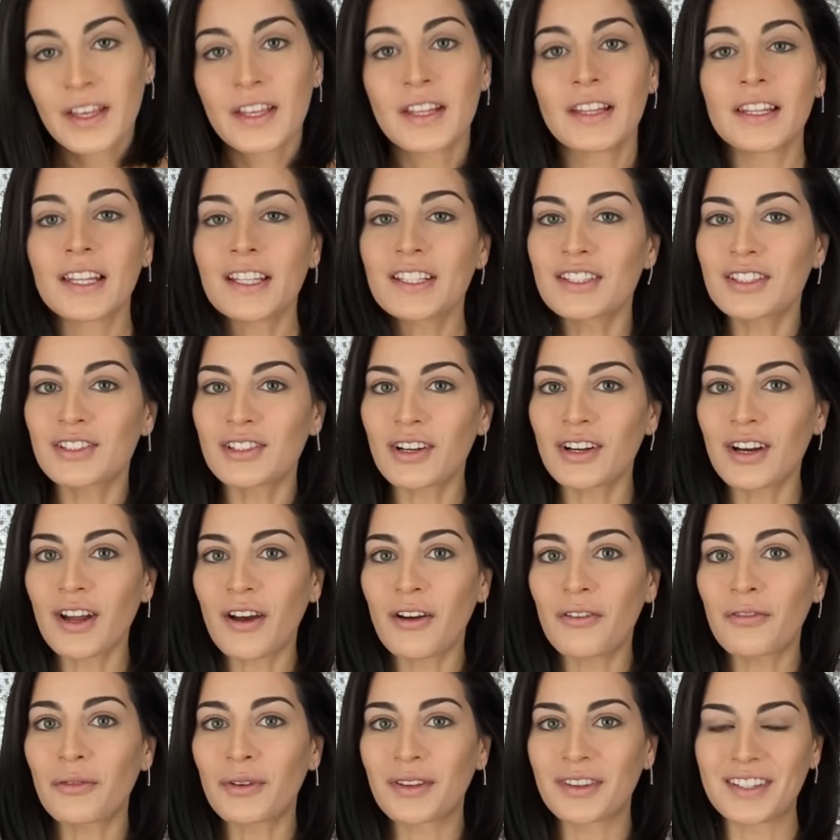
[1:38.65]
Let's start
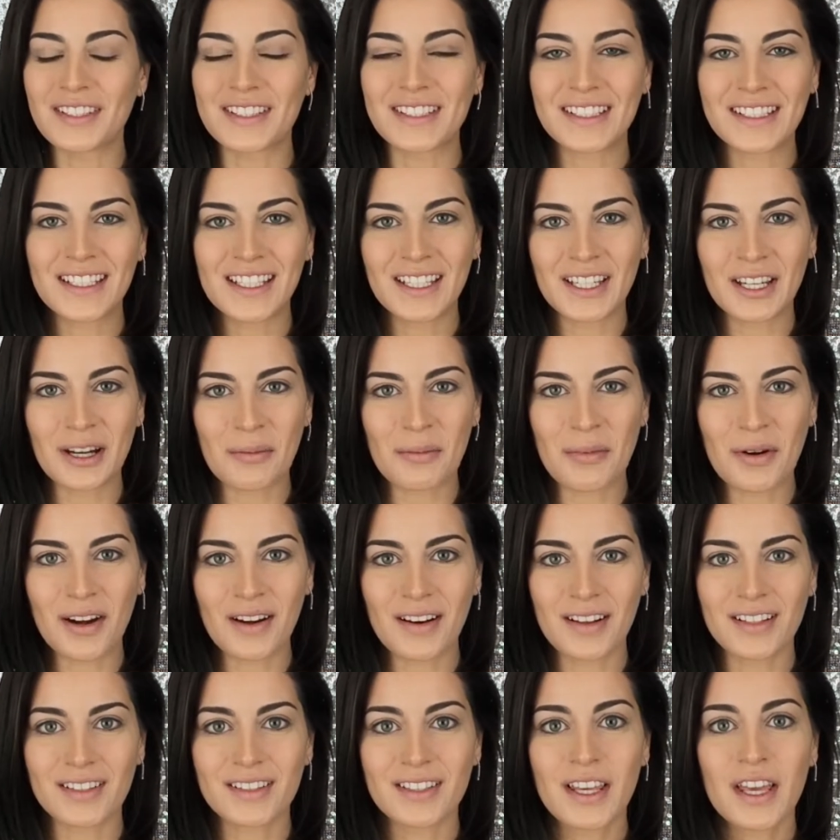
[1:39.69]
off with the skincare
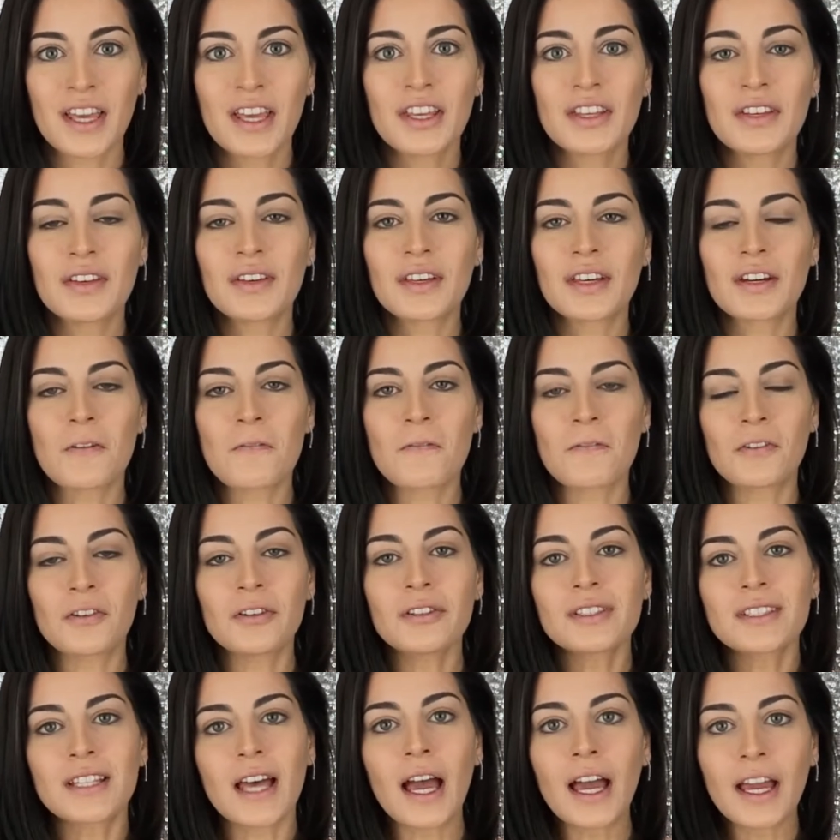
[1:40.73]
products. You get a
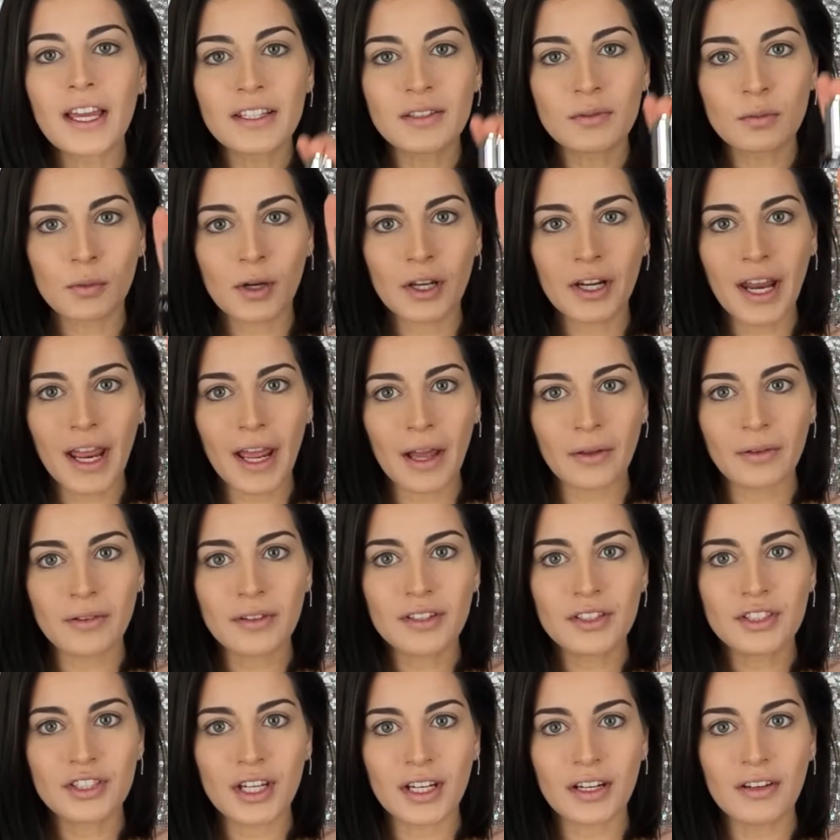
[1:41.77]
full-size
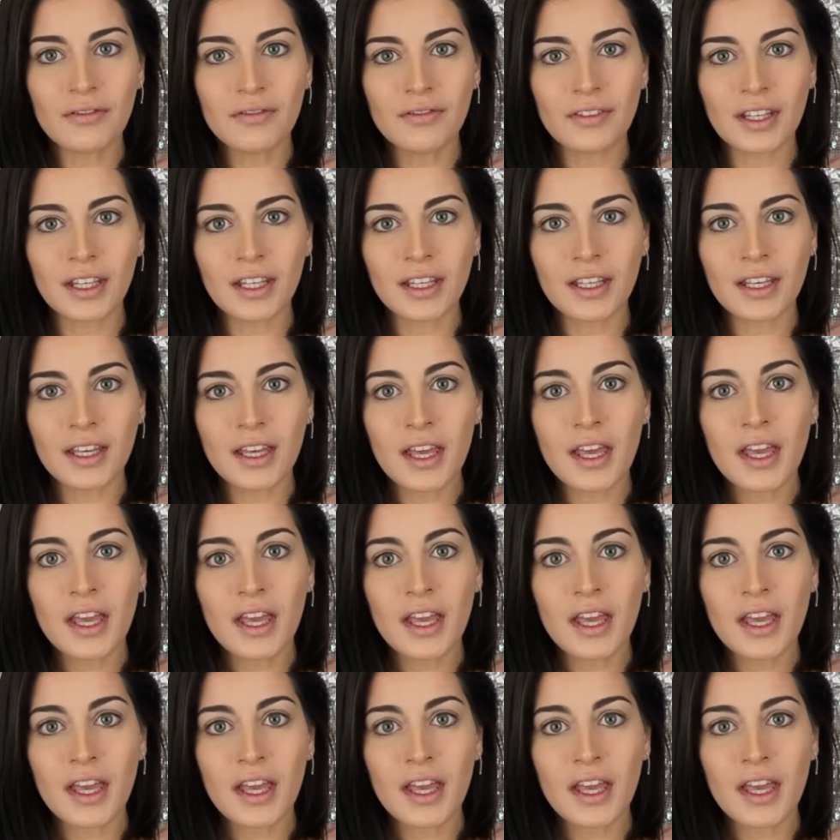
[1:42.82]
1-ounce Genifique.